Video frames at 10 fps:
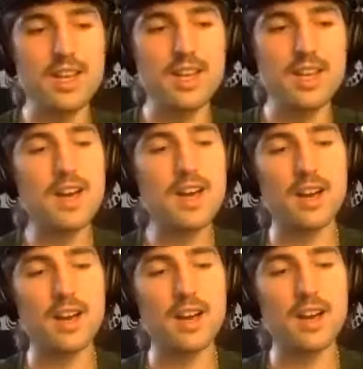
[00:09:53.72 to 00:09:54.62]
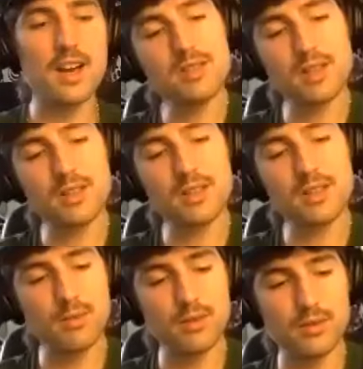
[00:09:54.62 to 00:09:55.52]
well it was just like a
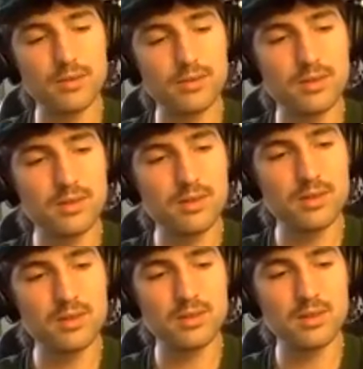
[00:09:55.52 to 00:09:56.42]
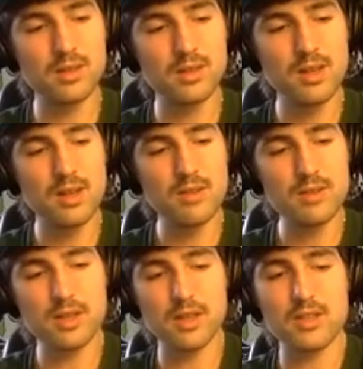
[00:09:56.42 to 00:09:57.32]
type of
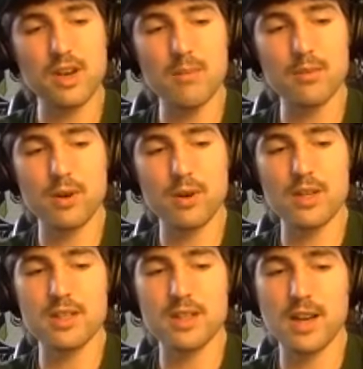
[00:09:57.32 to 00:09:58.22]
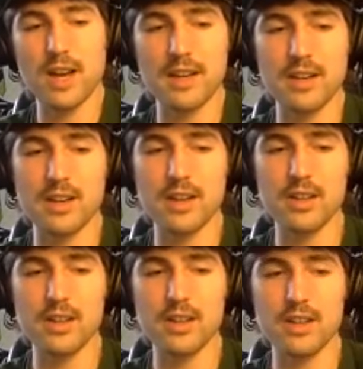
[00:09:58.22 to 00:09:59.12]
just like a type of writing that I hadn't heard
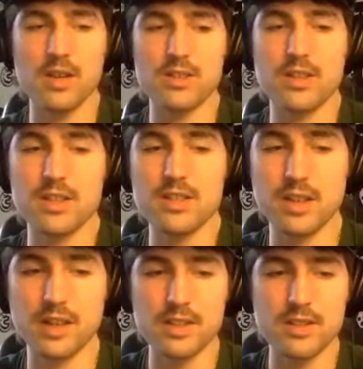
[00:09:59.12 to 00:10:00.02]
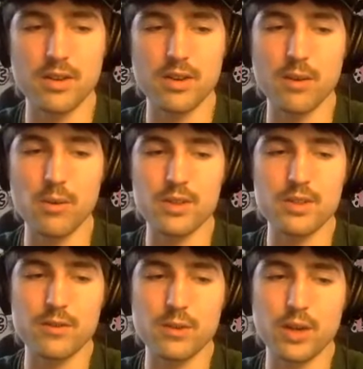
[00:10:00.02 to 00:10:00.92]
too much. And it's like, it's not that I wanted to
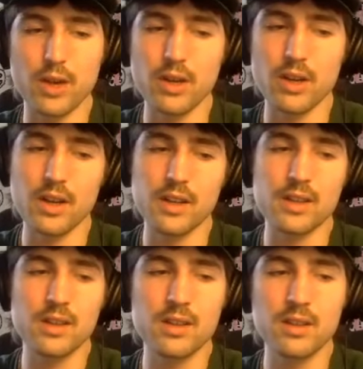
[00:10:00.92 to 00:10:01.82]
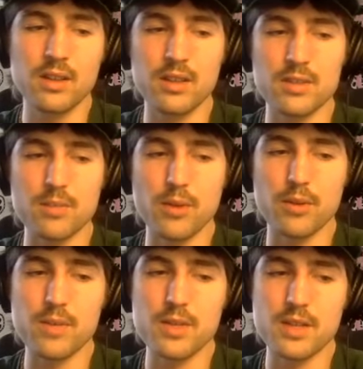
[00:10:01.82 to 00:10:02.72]
forego, like, because
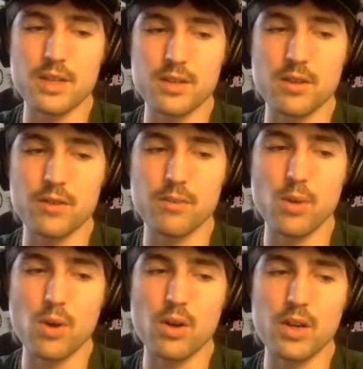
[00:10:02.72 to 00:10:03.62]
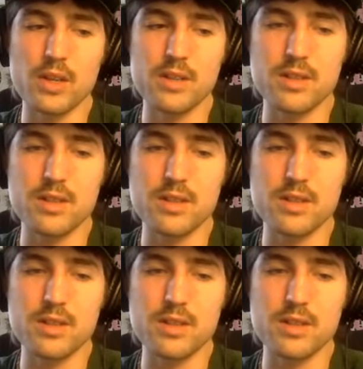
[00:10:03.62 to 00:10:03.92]
modern music is often more honest